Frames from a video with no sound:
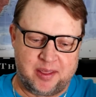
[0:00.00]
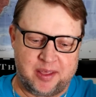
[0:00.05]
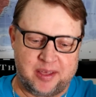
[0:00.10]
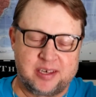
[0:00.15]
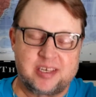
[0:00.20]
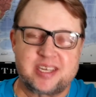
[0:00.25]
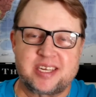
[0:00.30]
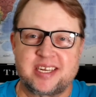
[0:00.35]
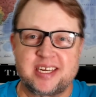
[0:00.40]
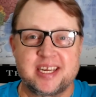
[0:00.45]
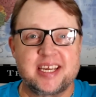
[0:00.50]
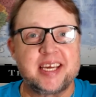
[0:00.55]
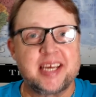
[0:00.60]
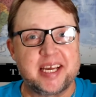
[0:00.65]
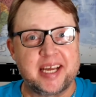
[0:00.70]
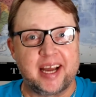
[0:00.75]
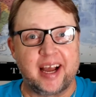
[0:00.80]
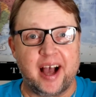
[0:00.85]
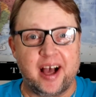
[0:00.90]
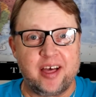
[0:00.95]

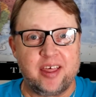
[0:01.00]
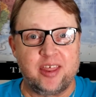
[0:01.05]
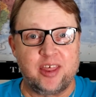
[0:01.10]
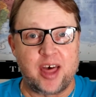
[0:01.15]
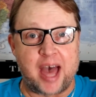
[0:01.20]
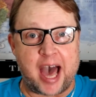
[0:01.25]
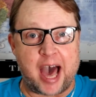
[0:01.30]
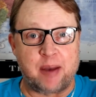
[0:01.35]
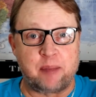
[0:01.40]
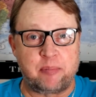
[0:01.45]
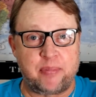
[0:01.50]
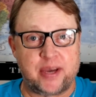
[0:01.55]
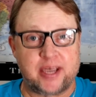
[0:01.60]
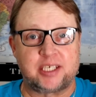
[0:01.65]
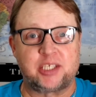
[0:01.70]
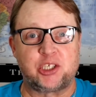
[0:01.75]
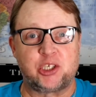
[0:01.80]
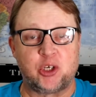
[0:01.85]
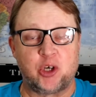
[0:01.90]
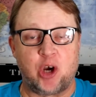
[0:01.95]
seeing that
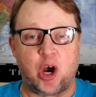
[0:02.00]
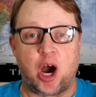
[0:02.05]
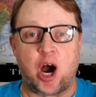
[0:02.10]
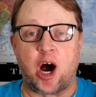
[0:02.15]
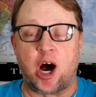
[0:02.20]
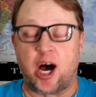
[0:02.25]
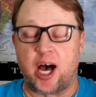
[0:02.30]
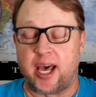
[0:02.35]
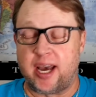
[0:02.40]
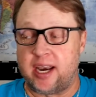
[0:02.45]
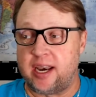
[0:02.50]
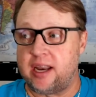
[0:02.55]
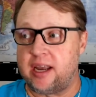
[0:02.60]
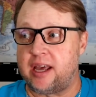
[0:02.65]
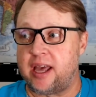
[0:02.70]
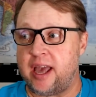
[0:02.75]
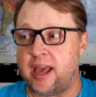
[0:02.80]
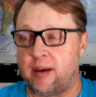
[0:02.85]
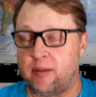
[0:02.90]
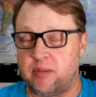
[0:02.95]
picture on
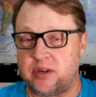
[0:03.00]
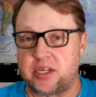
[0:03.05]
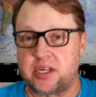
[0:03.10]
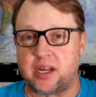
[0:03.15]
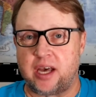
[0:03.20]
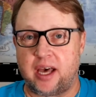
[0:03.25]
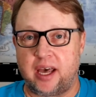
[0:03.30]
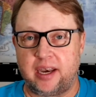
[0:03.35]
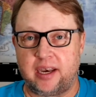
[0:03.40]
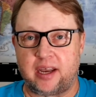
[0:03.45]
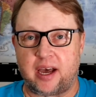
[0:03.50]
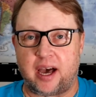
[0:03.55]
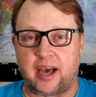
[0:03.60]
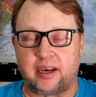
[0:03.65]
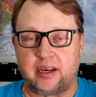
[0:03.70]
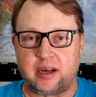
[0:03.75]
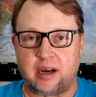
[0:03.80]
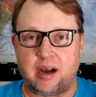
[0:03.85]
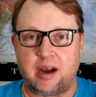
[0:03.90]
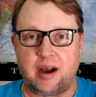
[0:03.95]

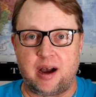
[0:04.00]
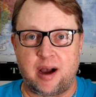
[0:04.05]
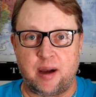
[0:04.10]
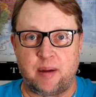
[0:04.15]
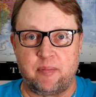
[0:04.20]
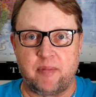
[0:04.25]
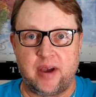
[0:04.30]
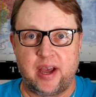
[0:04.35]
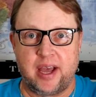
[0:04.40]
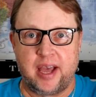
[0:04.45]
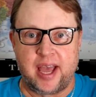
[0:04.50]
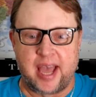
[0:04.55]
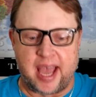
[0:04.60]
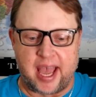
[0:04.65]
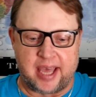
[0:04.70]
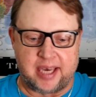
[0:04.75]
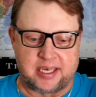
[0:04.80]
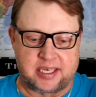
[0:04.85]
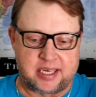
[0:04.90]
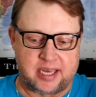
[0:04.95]
Amazon.com
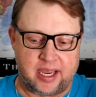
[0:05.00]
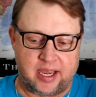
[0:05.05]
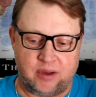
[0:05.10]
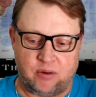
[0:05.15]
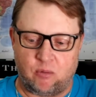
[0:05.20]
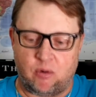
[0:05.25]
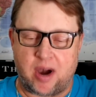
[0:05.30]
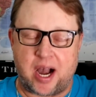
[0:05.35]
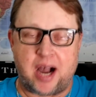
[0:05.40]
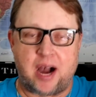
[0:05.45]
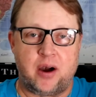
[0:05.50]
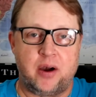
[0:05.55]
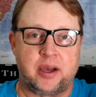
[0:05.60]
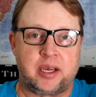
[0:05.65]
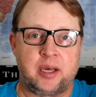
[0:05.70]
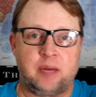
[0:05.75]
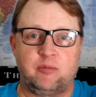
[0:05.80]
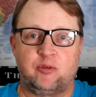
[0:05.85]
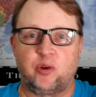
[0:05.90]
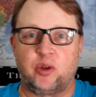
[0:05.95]
and saying, wow, it
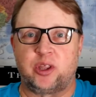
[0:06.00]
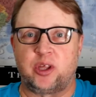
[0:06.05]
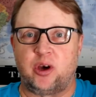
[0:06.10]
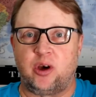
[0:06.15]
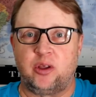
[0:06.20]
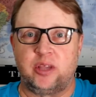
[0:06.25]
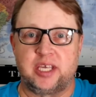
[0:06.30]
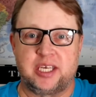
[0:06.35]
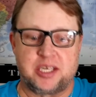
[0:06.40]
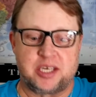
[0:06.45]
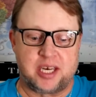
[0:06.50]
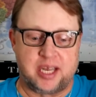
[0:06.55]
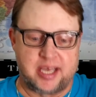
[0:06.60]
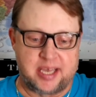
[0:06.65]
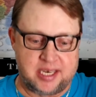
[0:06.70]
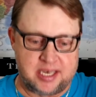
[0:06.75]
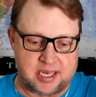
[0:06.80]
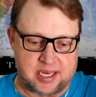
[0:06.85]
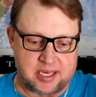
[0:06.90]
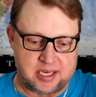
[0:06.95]
comes with all these
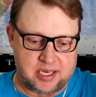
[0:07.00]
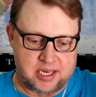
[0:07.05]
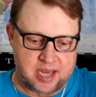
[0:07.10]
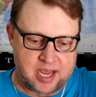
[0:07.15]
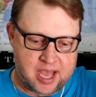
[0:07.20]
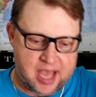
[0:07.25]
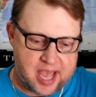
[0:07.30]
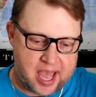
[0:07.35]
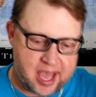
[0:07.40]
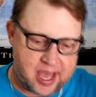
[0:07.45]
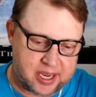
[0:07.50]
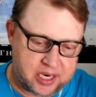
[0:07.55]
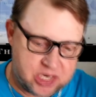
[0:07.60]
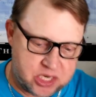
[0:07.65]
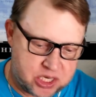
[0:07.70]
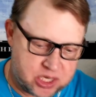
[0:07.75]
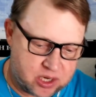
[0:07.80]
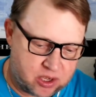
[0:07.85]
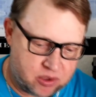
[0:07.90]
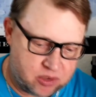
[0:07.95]
lenses. And
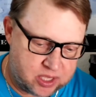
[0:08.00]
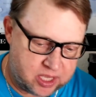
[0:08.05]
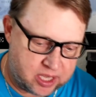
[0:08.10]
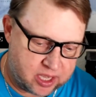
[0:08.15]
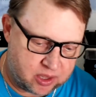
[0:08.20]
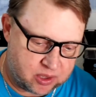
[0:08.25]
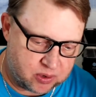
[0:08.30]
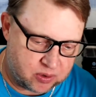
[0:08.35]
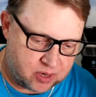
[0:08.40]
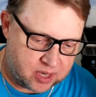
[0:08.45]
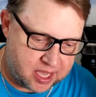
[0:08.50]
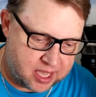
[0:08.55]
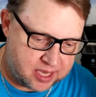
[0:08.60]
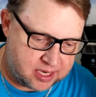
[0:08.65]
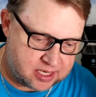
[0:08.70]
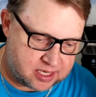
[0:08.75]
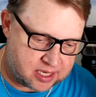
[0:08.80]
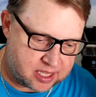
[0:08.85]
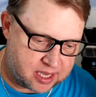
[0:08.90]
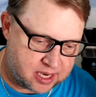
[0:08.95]
so the other
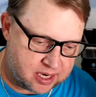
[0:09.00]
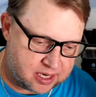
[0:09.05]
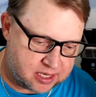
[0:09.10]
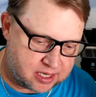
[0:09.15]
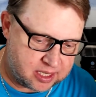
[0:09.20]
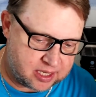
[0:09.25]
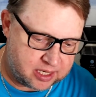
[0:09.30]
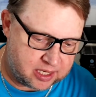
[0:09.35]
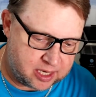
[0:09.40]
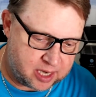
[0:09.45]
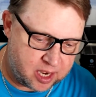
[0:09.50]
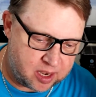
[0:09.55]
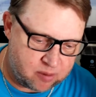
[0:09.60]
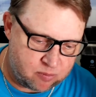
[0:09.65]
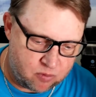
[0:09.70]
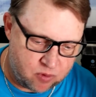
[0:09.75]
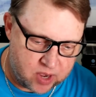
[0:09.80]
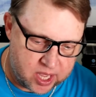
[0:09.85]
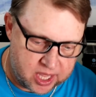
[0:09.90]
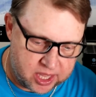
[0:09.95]
lens that it did
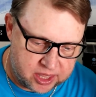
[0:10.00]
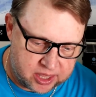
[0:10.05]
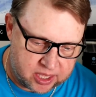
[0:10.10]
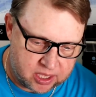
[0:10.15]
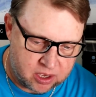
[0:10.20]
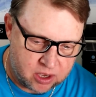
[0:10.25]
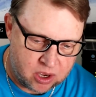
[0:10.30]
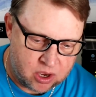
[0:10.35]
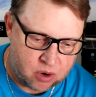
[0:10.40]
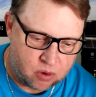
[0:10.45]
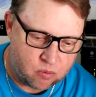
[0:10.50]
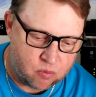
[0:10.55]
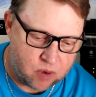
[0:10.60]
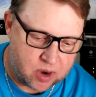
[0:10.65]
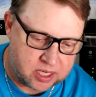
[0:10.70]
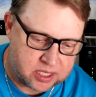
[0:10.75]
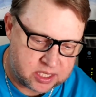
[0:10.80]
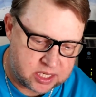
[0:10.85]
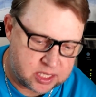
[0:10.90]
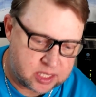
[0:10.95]
come with
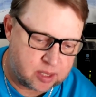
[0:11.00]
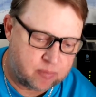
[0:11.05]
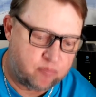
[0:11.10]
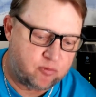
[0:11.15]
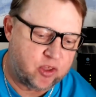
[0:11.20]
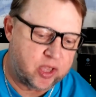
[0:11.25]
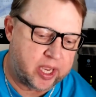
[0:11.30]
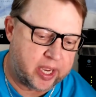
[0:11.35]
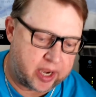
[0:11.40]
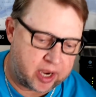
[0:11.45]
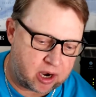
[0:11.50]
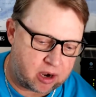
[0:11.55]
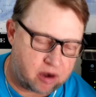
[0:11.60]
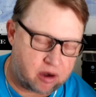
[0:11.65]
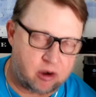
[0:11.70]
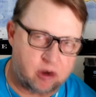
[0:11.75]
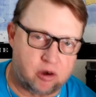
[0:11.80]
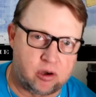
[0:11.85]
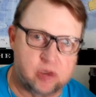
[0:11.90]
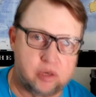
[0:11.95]
was something
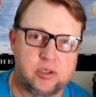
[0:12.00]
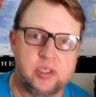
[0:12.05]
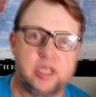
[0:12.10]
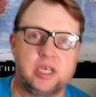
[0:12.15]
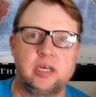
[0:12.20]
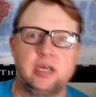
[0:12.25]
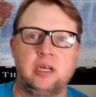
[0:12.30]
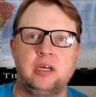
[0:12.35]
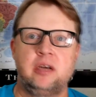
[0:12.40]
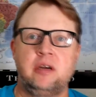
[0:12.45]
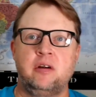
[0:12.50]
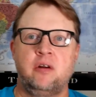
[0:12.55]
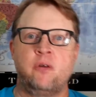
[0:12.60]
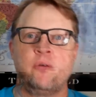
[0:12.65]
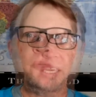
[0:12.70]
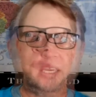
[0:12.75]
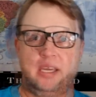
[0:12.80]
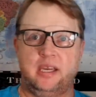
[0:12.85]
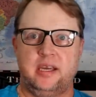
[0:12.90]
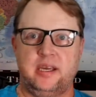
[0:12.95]
called
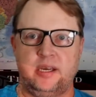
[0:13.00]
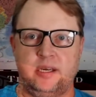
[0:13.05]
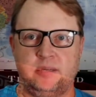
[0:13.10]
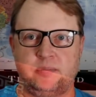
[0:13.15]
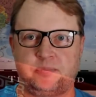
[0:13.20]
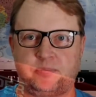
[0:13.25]
the